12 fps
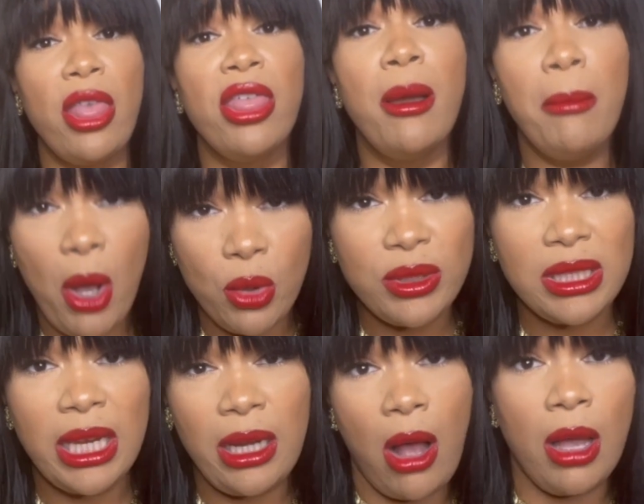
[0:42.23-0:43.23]
the most
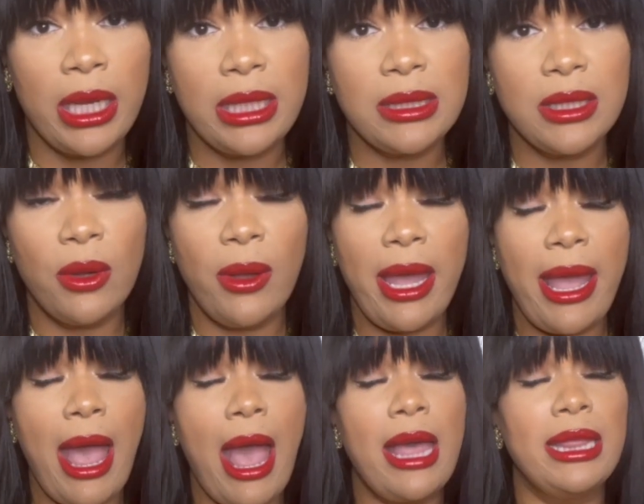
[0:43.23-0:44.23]
in August, okay?